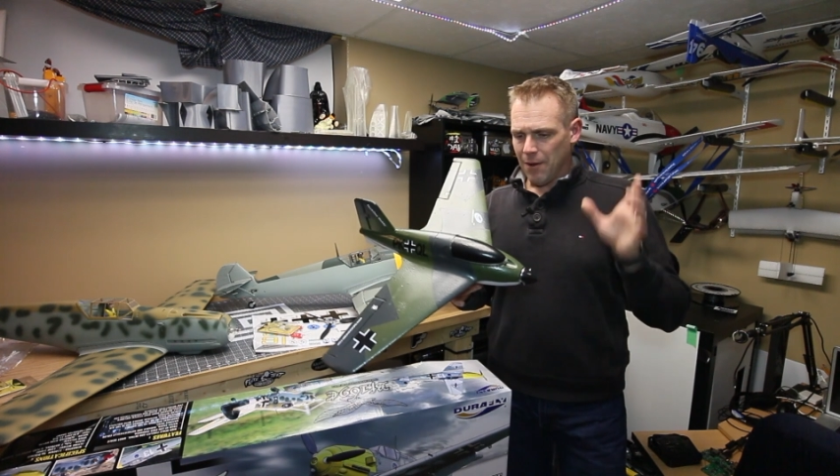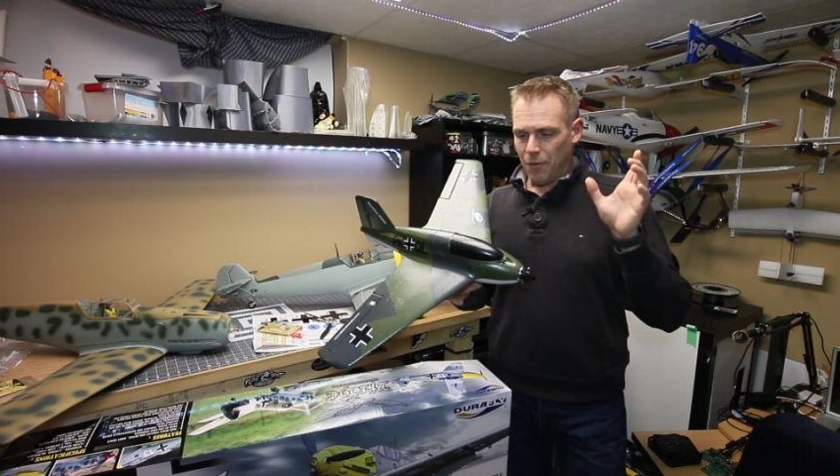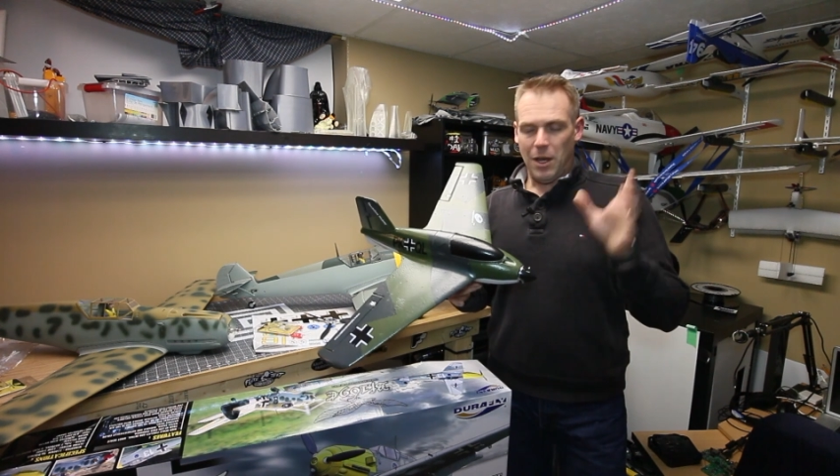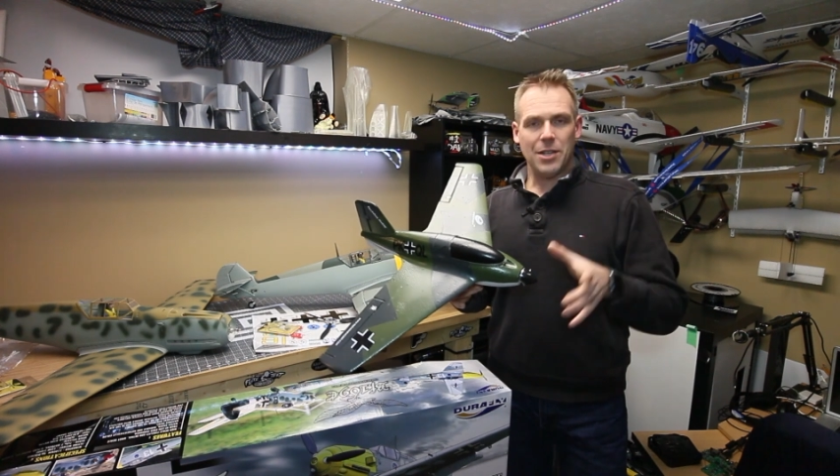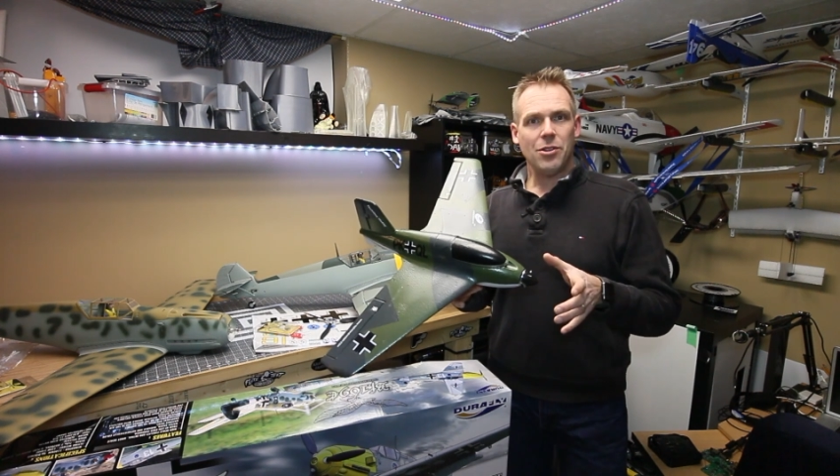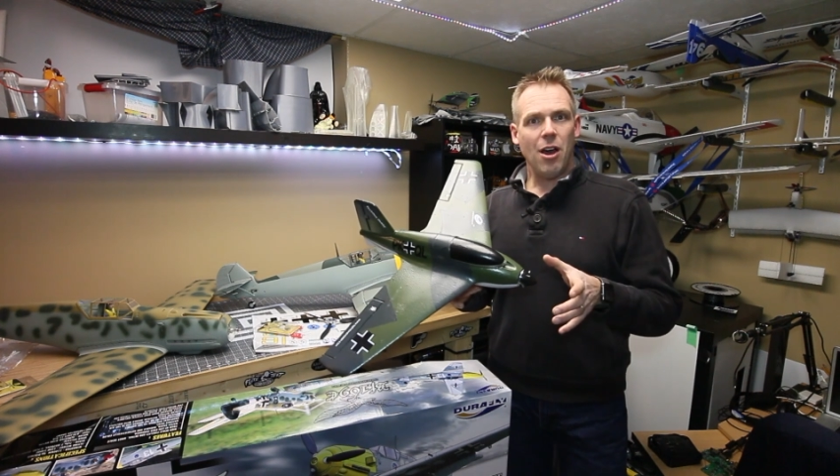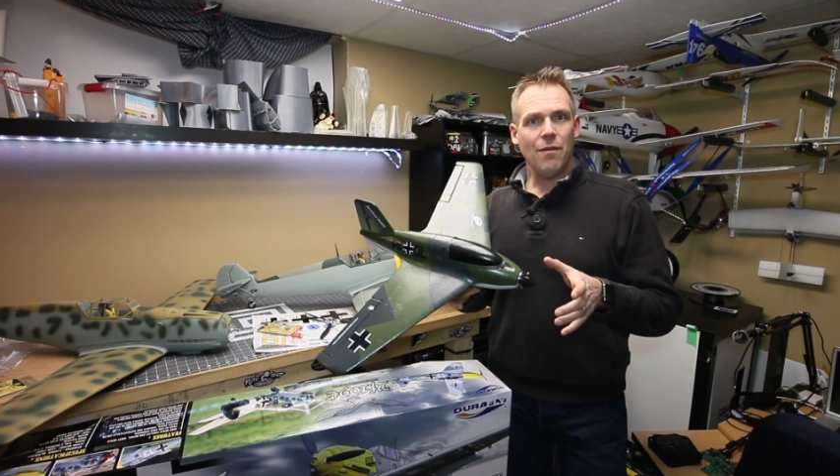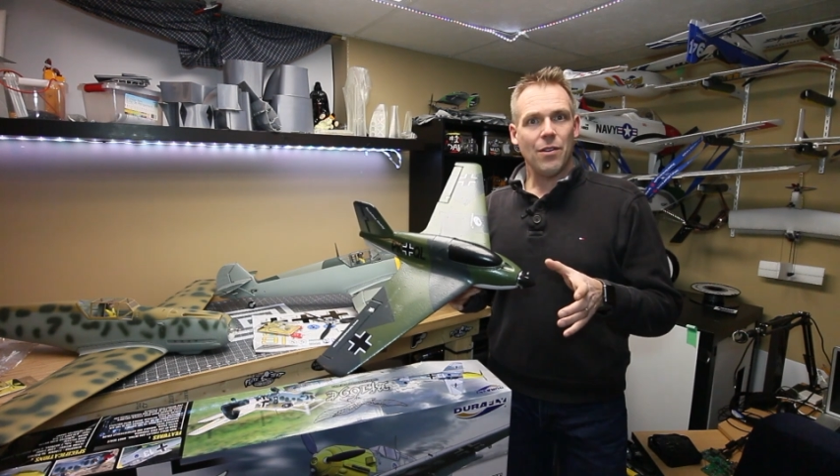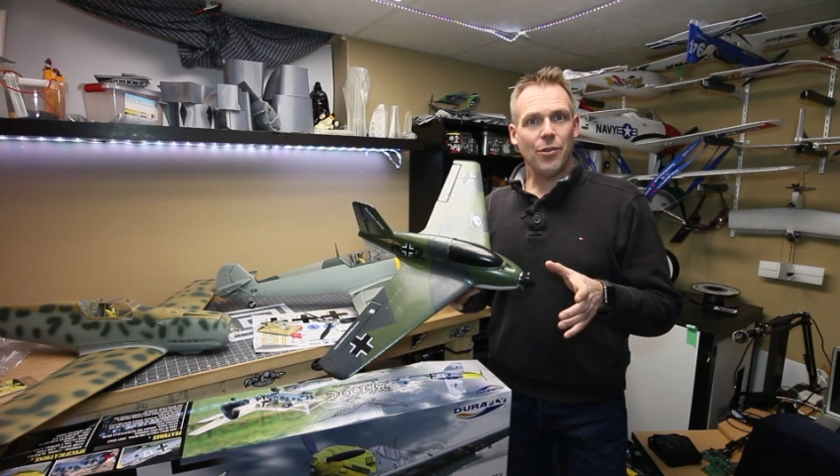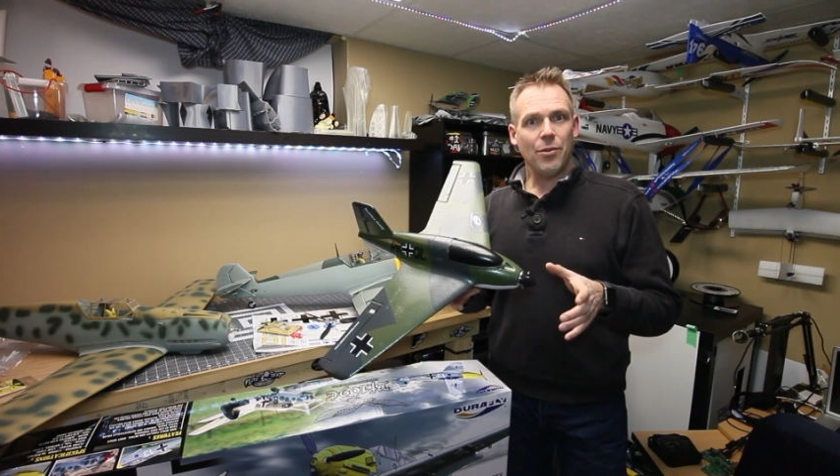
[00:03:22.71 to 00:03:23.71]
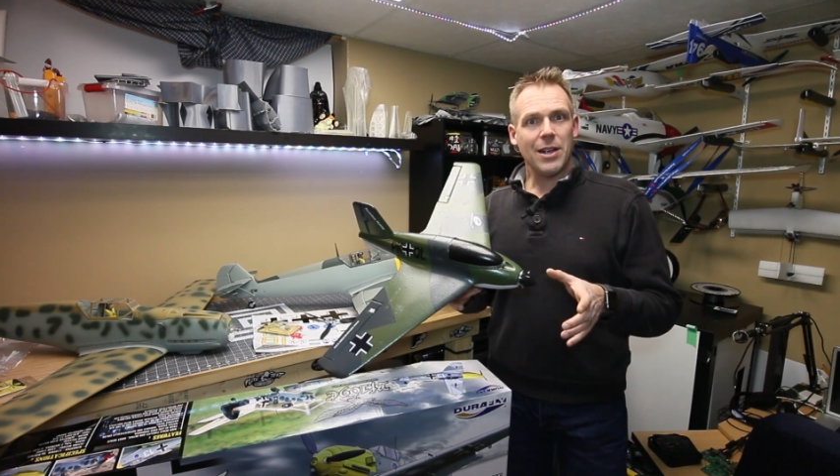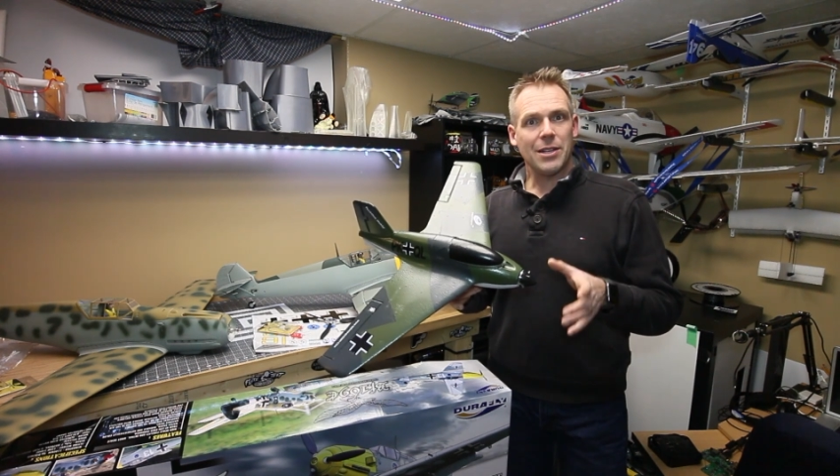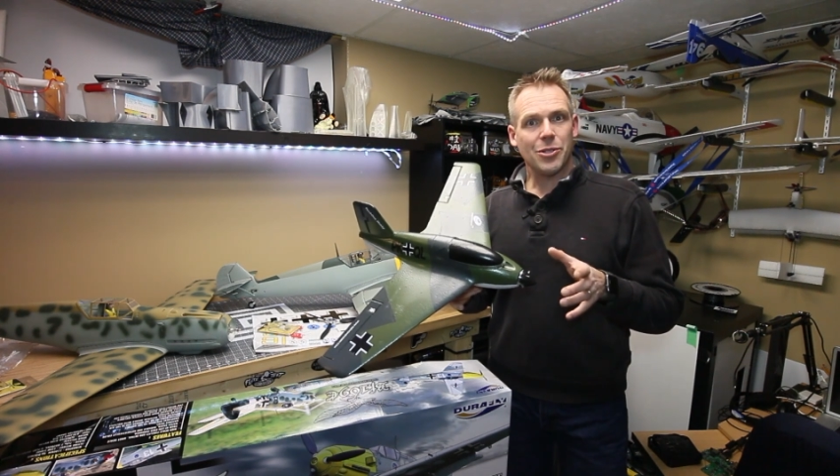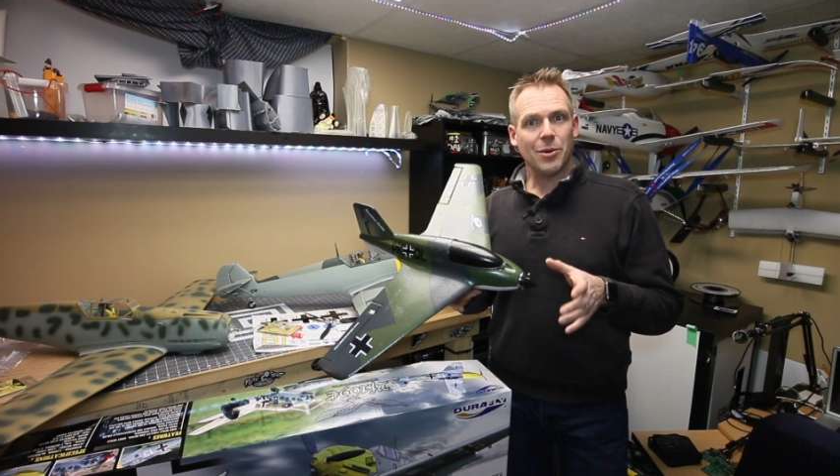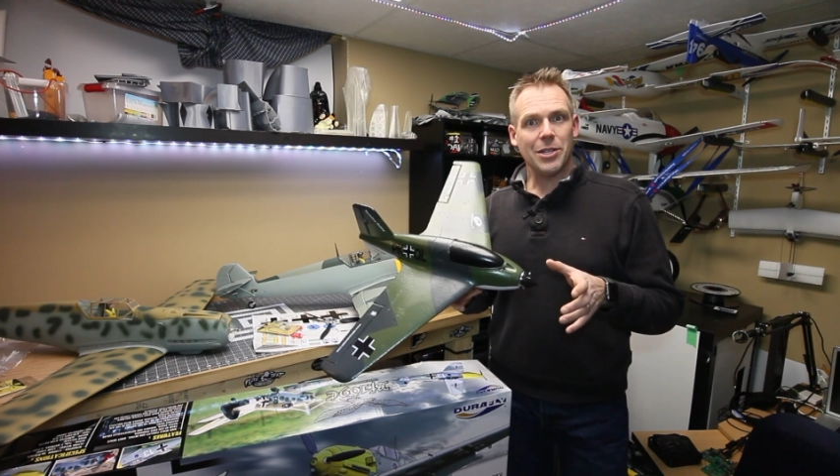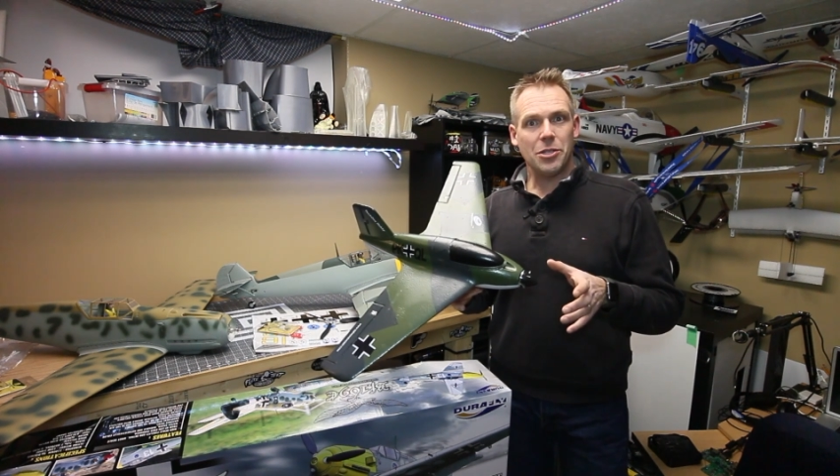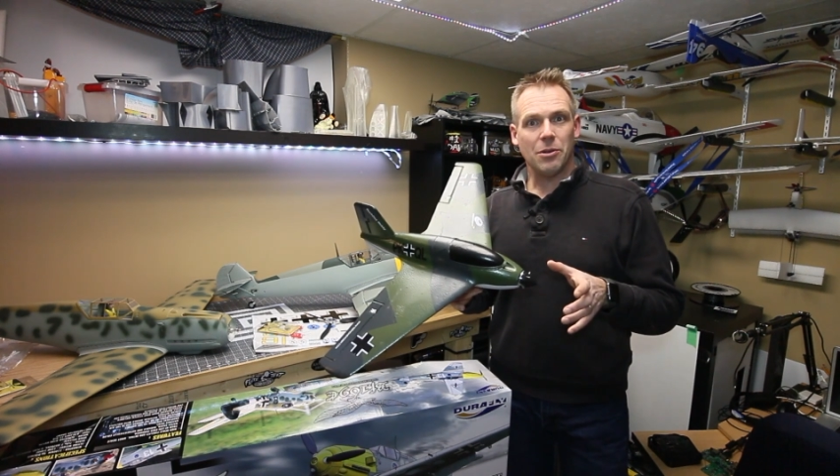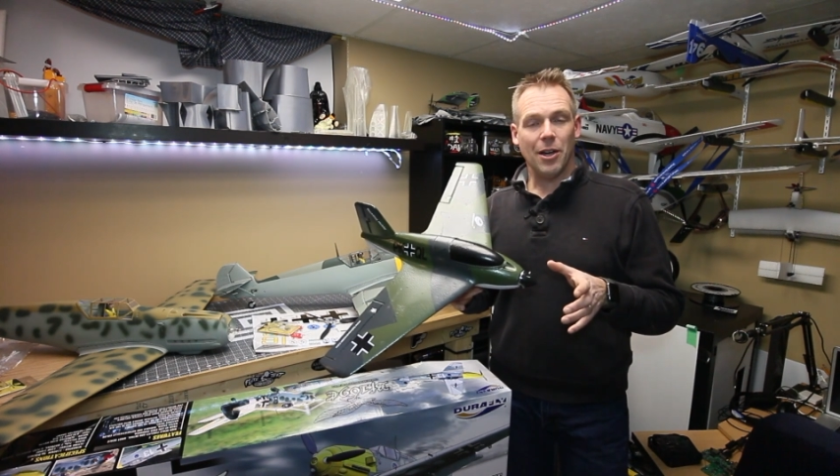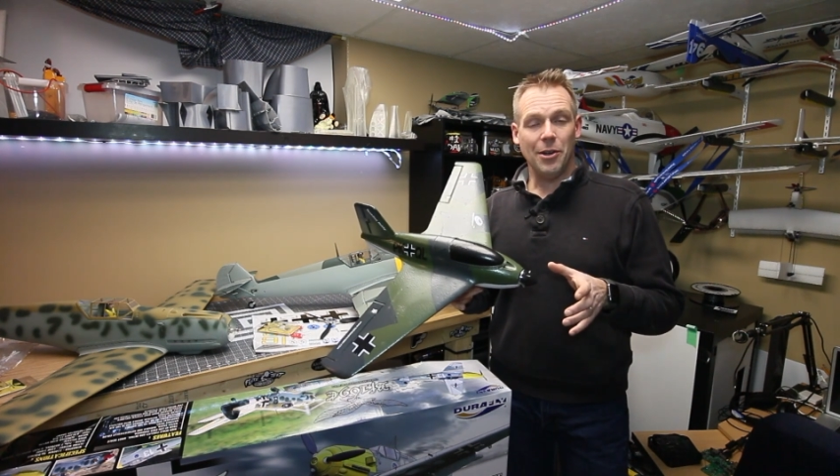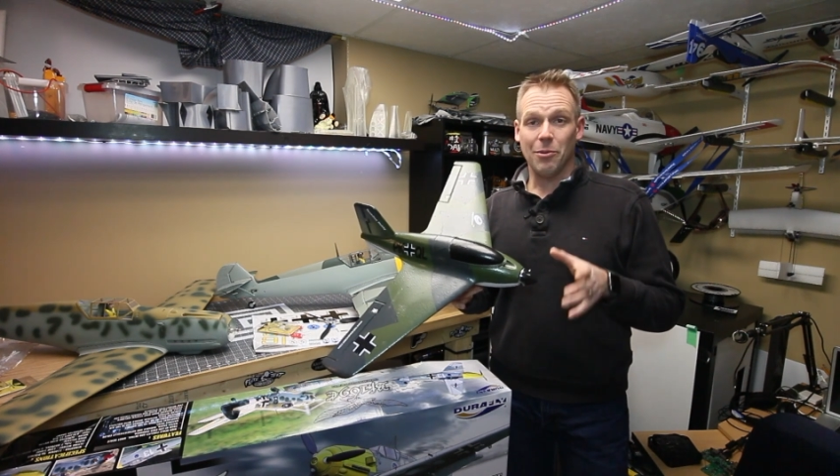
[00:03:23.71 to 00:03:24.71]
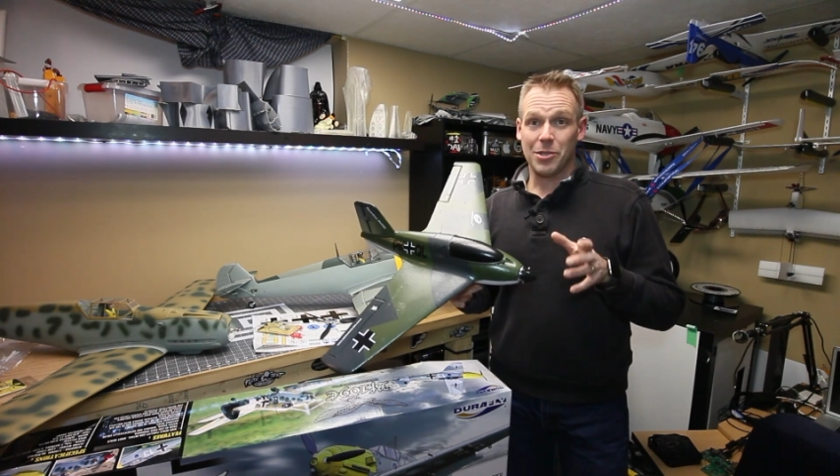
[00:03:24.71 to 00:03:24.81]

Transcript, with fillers: Flies off a three S twenty-two hundred,